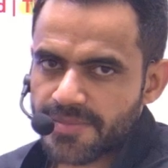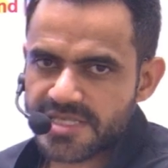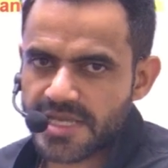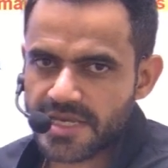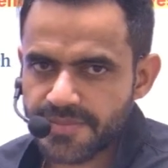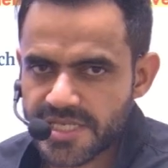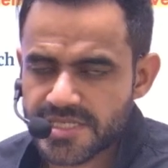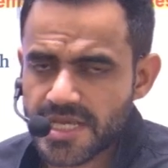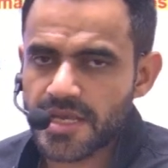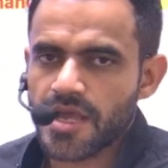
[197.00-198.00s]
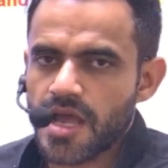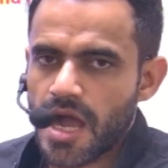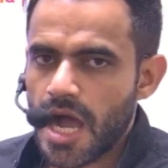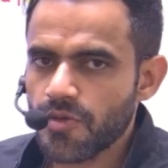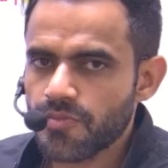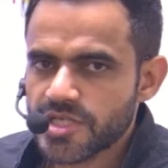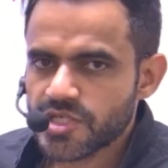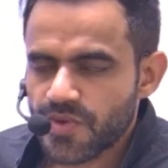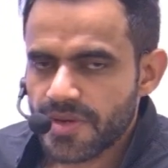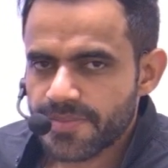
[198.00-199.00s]
basically means how
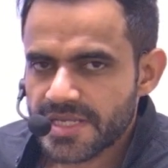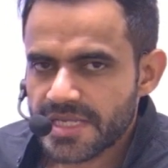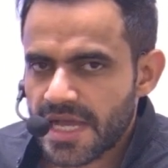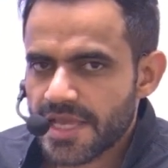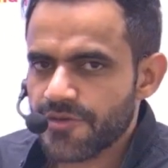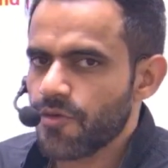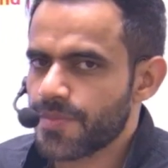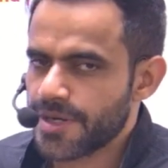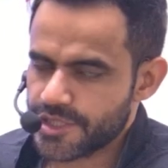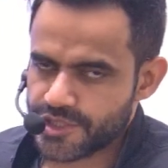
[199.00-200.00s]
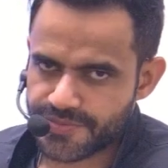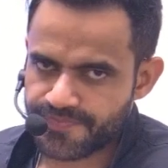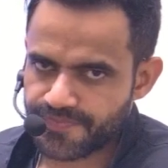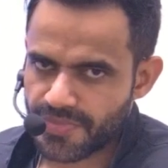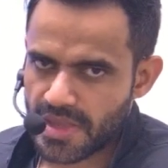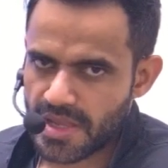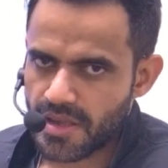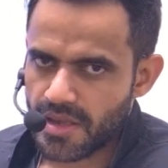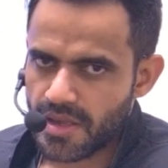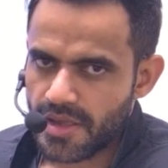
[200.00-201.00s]
much will be the evaporation.
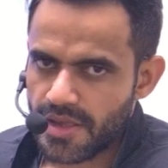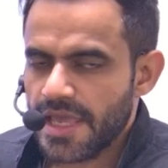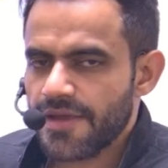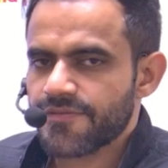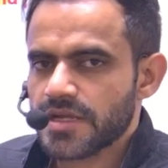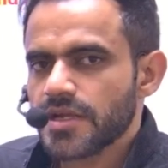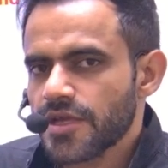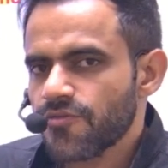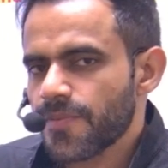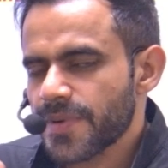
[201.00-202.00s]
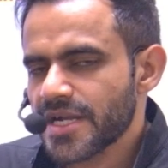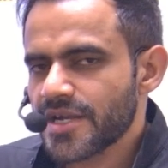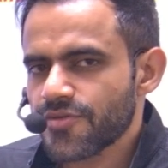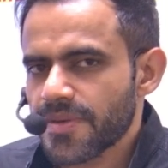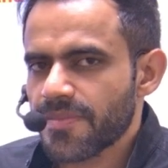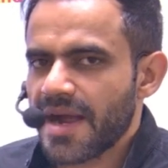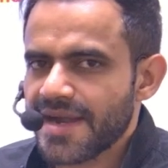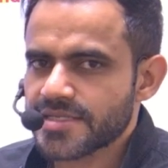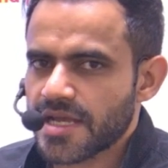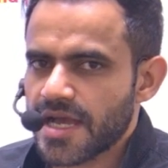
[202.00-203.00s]
If evoporative
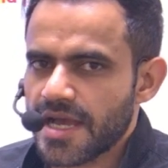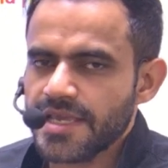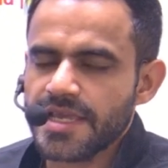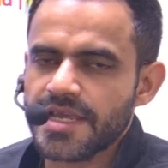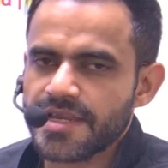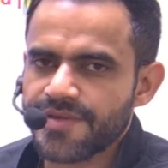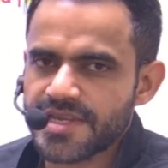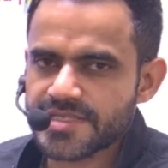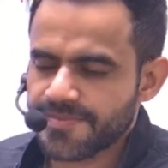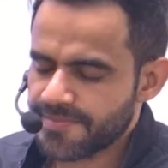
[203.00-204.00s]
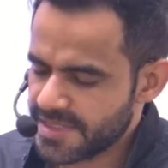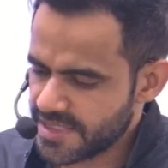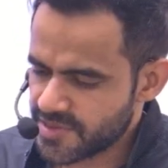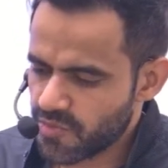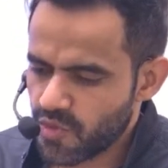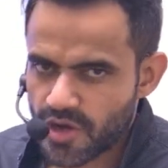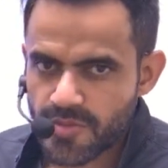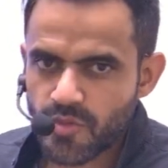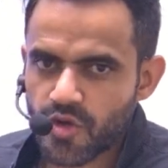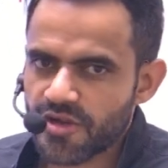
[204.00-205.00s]
demand is high, in a very simple sense, more
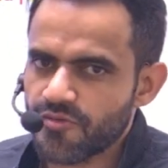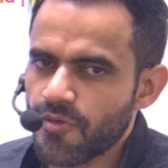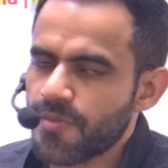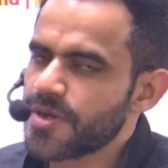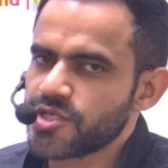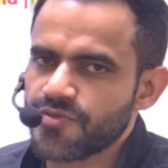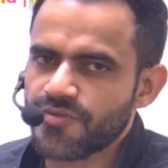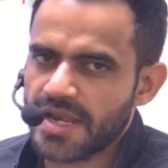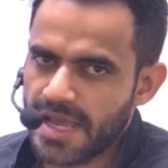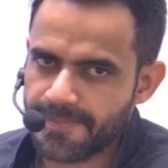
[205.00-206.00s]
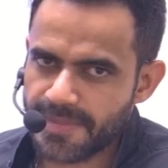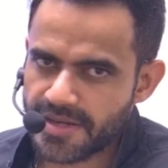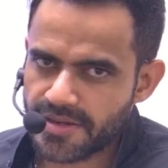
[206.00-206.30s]
and more evaporation will happen.